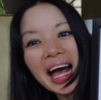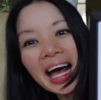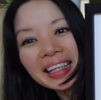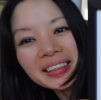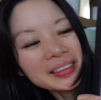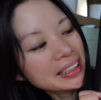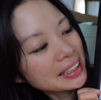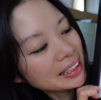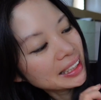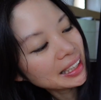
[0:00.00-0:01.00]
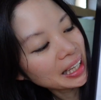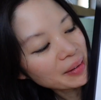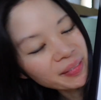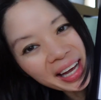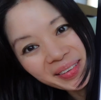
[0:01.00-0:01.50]
Hello Kitty,
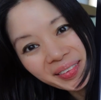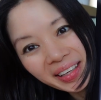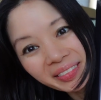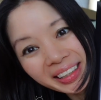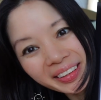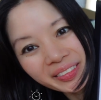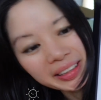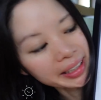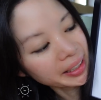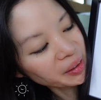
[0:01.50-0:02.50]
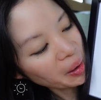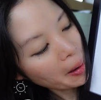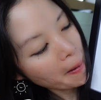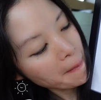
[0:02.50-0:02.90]
my favorite over here.